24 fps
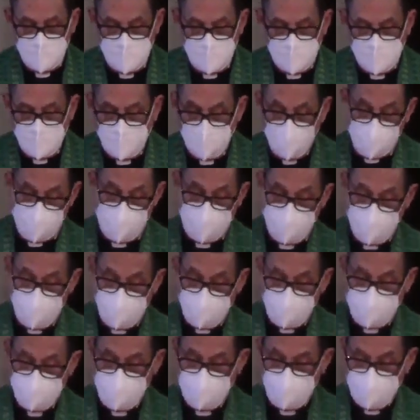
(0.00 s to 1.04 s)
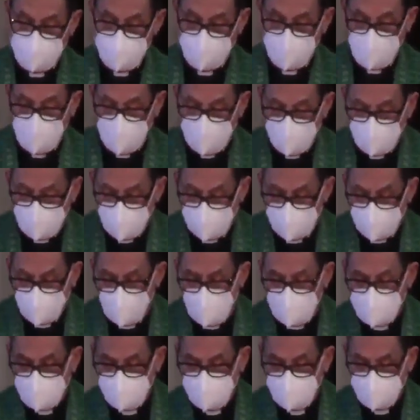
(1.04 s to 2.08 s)
Other citizens gather
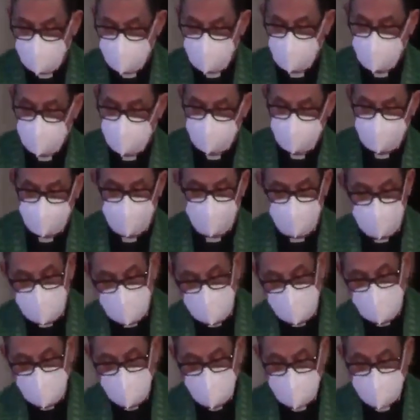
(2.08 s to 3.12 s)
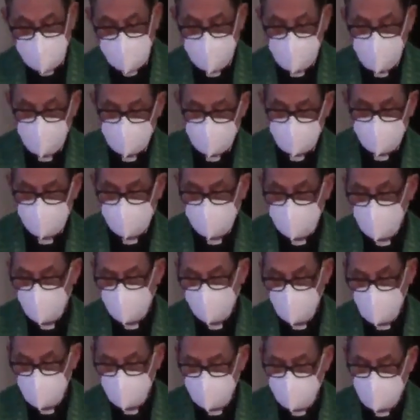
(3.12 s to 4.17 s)
across the street from these, countering their
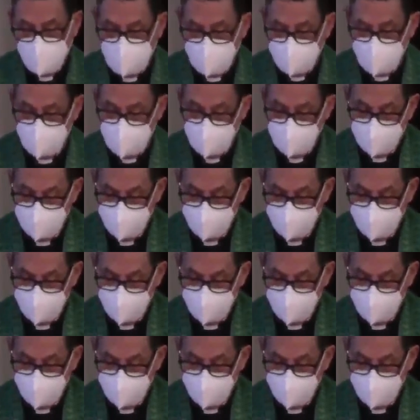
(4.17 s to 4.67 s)
protest.